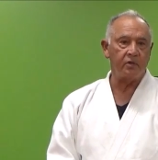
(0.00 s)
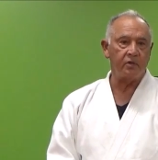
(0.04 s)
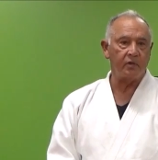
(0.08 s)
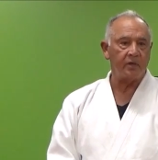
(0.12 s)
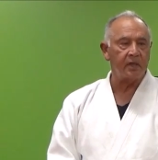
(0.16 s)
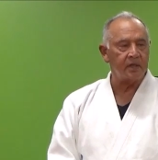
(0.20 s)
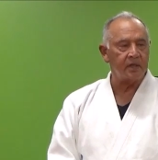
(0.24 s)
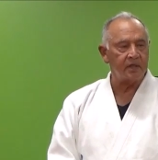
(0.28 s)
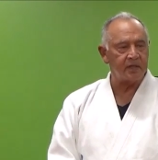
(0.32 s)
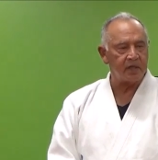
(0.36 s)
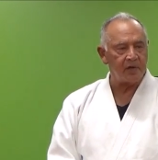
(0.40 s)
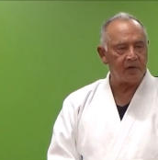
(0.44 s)
You
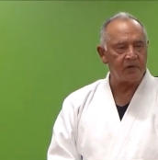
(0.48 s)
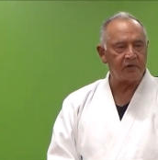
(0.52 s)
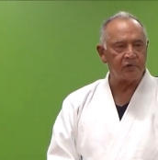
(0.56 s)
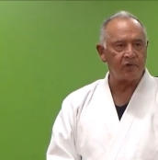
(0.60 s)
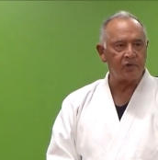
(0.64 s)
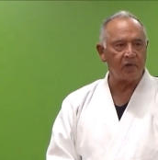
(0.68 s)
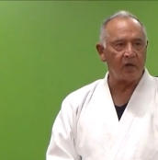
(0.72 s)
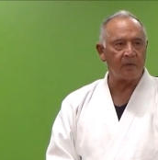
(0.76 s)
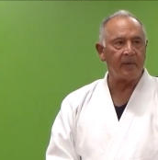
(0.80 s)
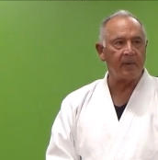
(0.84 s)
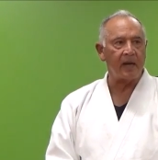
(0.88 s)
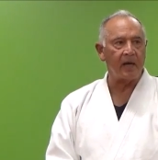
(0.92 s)
can teach
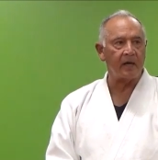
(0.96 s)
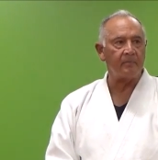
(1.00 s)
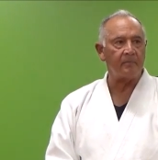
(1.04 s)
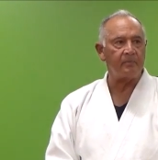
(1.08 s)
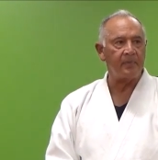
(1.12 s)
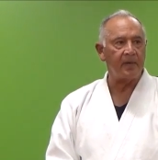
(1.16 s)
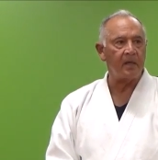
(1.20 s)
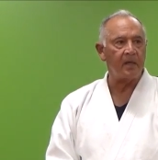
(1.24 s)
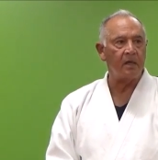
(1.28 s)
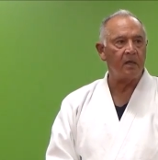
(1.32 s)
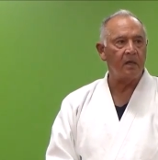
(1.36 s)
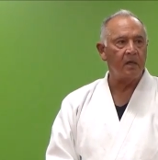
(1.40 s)
them how to
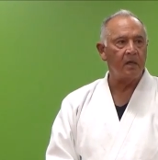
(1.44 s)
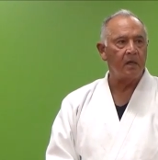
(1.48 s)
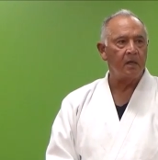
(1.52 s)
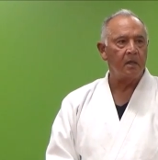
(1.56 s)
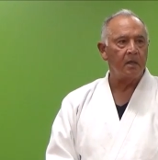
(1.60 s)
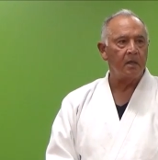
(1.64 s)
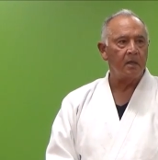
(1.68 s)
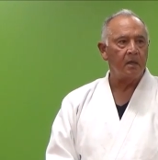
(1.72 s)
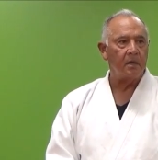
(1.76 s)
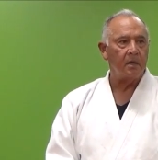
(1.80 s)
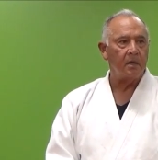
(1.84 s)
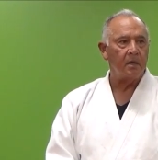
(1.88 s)
be
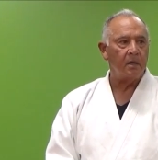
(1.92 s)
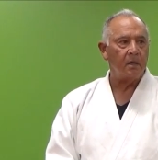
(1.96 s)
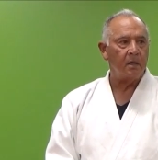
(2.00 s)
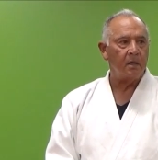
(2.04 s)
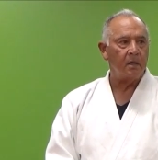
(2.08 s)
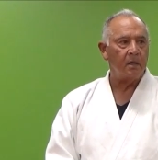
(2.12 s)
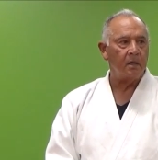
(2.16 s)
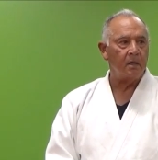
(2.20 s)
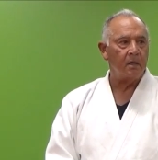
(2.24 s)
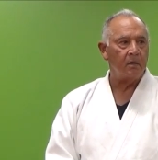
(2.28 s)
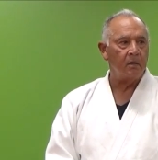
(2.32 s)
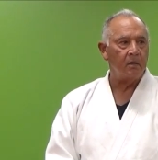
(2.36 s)

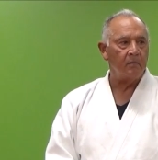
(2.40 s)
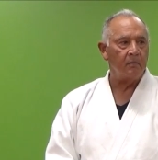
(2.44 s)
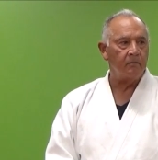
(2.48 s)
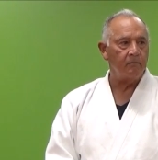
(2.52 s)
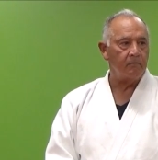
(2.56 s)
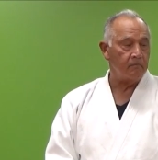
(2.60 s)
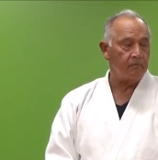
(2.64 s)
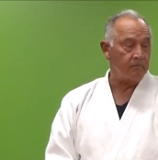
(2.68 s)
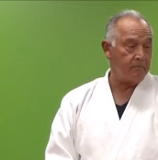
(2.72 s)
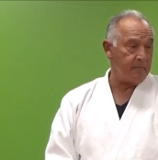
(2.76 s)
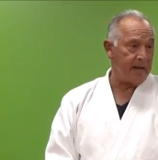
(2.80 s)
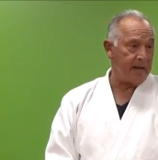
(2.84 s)

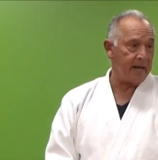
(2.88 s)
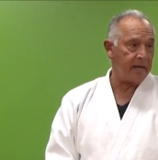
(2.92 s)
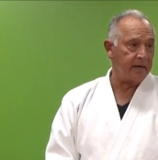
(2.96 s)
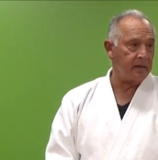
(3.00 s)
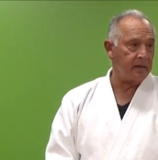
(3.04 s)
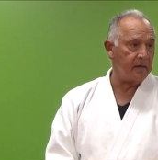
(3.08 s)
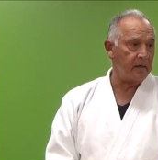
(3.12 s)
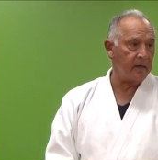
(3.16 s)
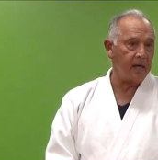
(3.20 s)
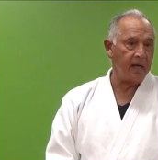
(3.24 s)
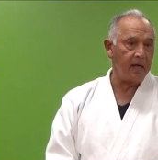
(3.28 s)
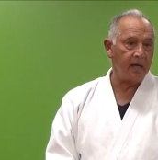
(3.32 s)
men
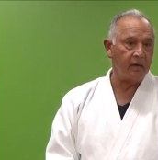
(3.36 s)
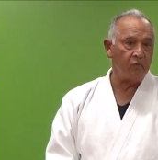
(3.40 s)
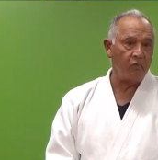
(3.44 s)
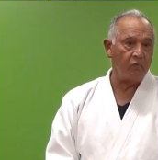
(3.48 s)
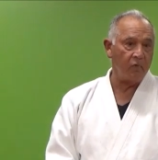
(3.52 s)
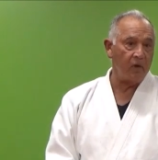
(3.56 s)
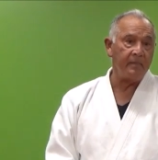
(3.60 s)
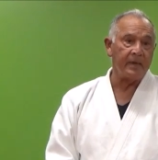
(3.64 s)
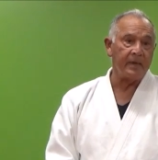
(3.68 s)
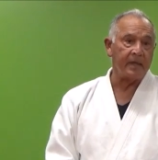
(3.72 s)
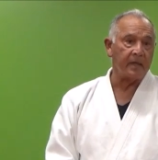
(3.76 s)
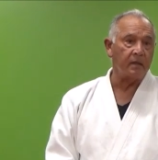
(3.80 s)
and
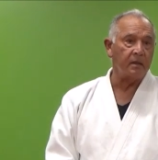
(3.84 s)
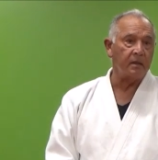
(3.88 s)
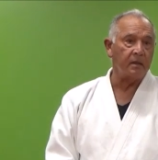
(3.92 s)
women